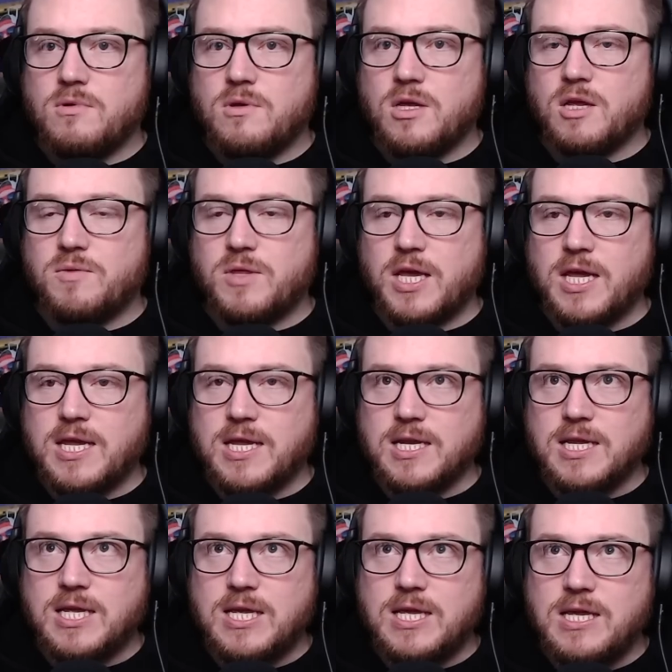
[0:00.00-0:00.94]
if they
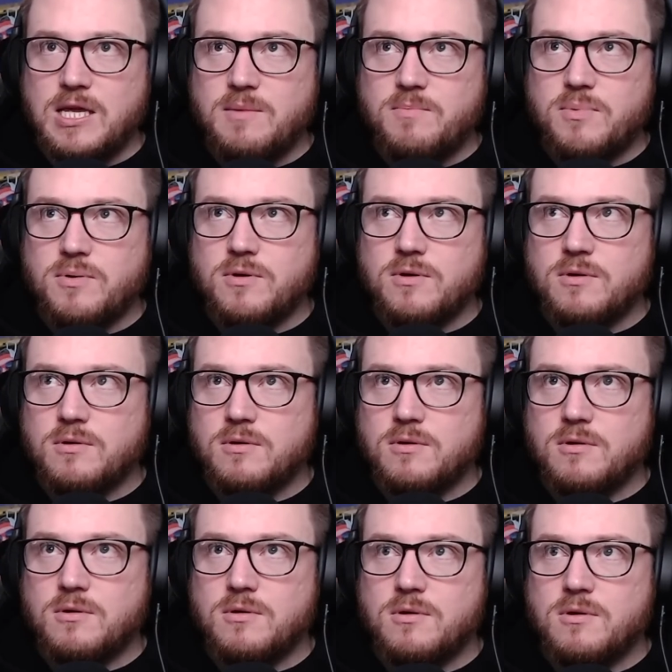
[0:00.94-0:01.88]
can keep
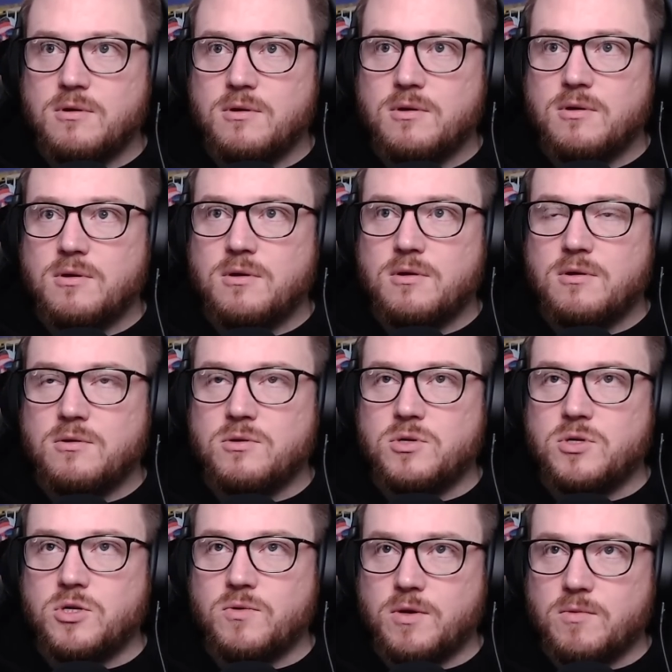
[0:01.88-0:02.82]

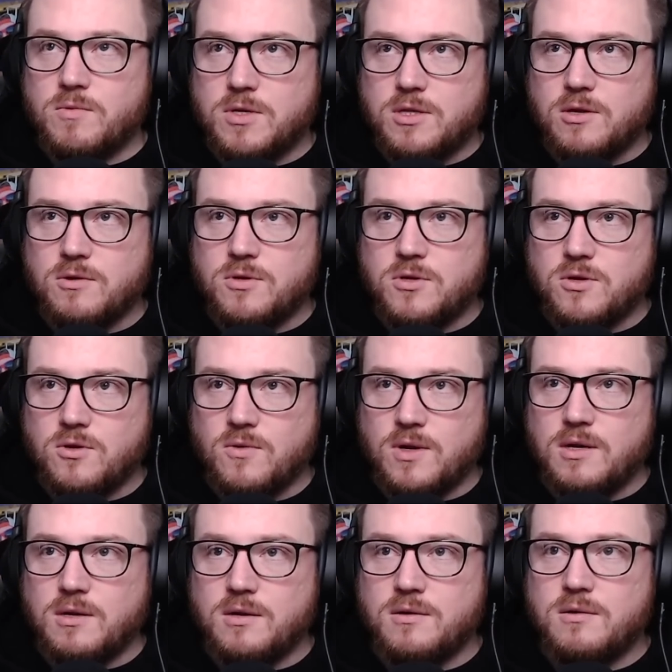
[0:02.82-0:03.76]
doing what they're
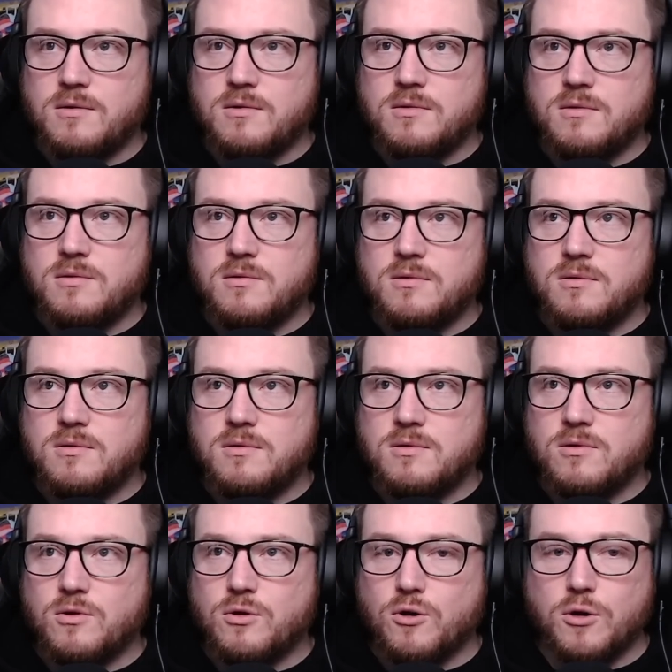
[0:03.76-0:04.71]
doing,
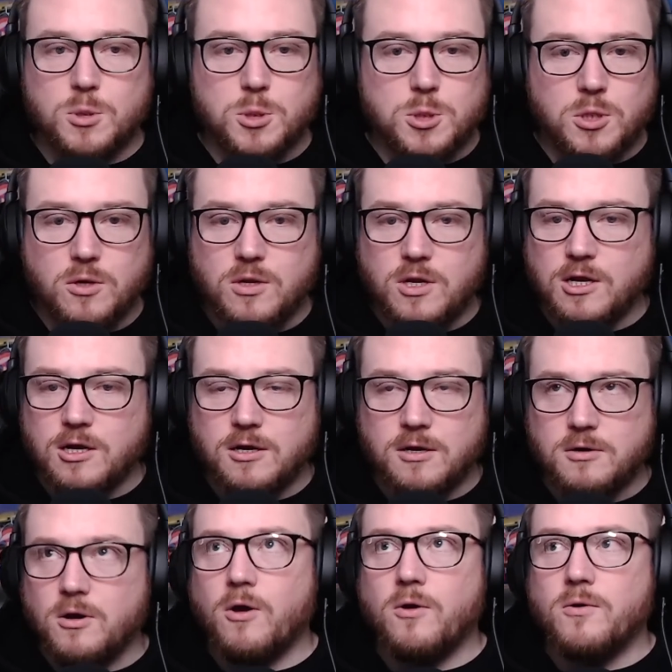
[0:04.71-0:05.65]
controlling
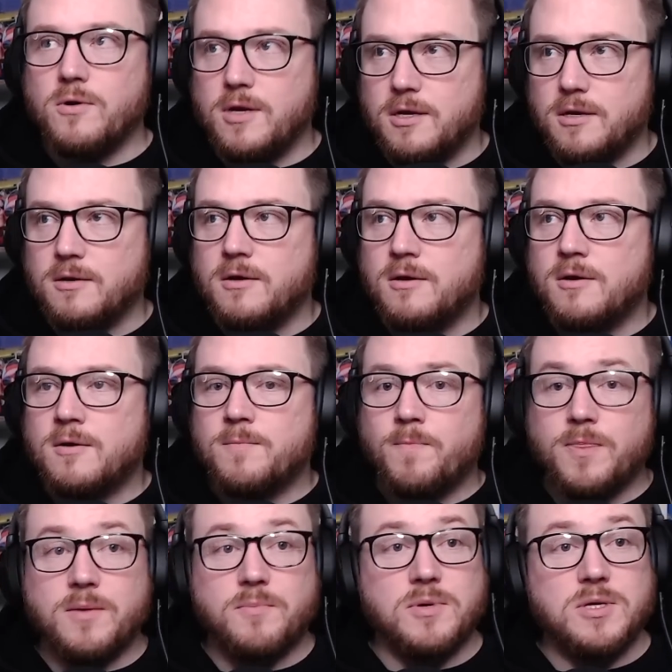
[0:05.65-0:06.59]
and owning
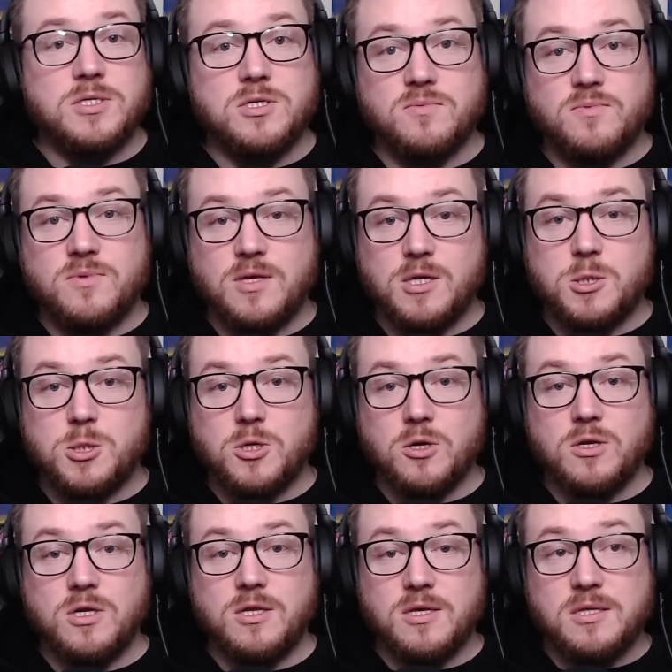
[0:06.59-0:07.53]
the bits of their
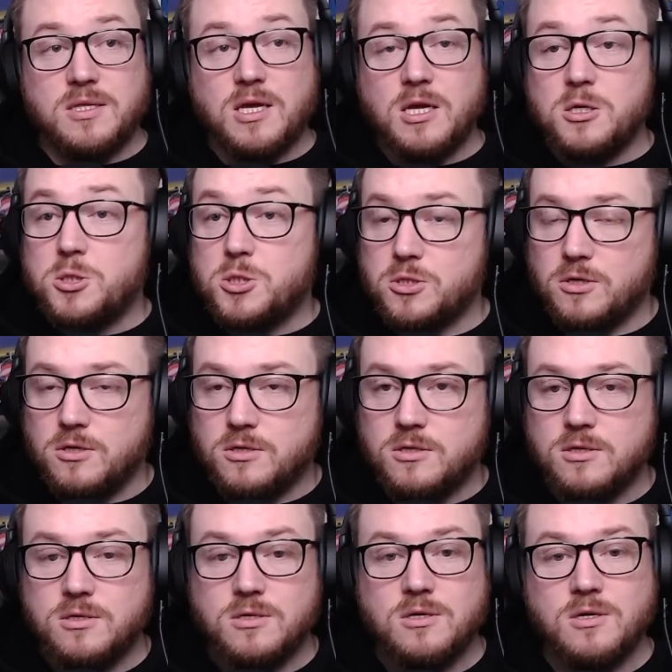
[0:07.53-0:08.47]
journey that they should,
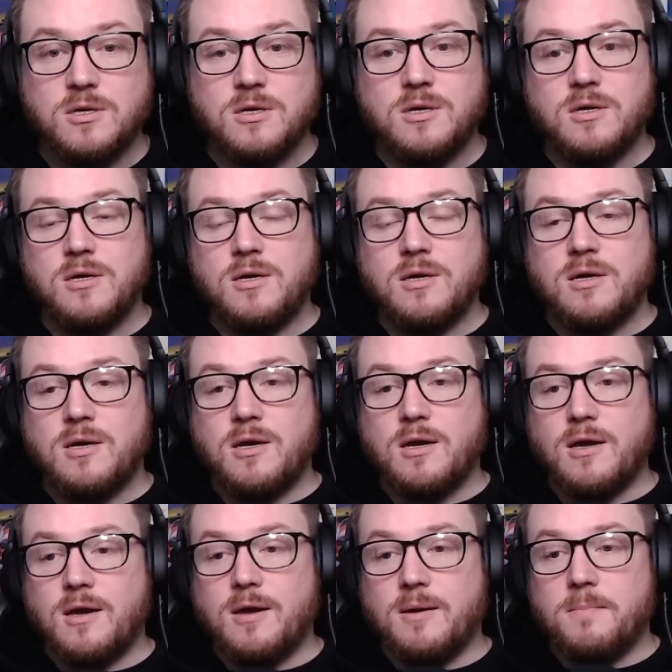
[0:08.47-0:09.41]

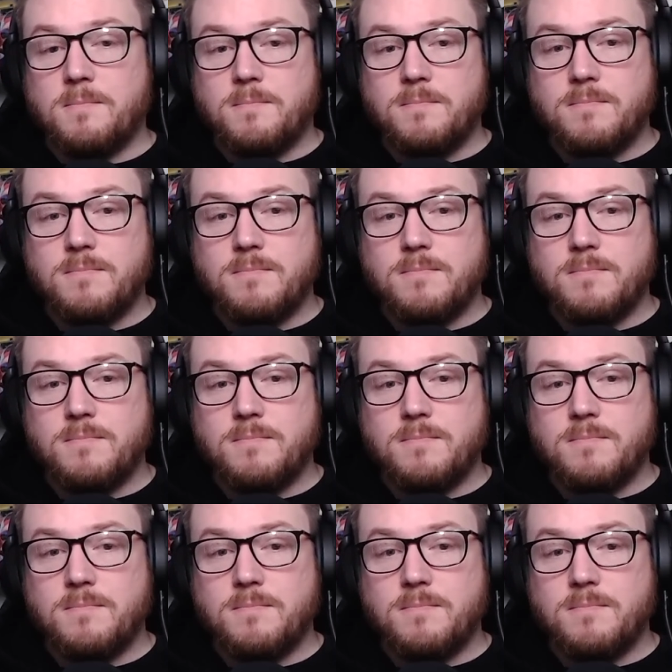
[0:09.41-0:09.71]
um,